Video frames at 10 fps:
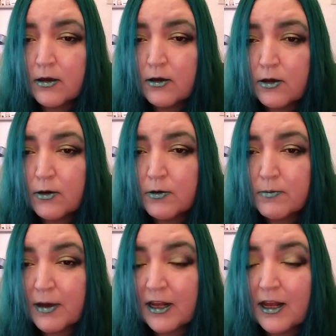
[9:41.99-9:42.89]
was my
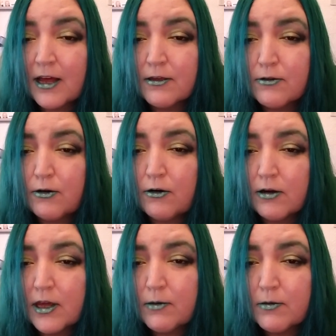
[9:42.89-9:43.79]
last dog.
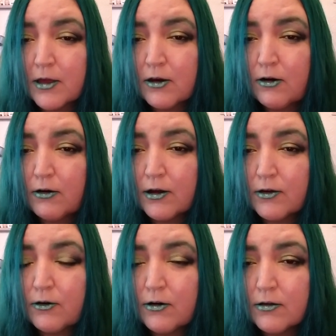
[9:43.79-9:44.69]
He was a Collie
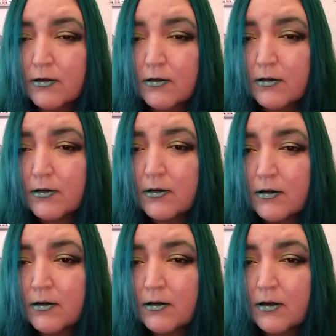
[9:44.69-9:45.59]
Cross.
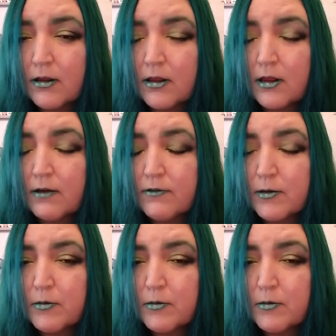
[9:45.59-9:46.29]
Loved him to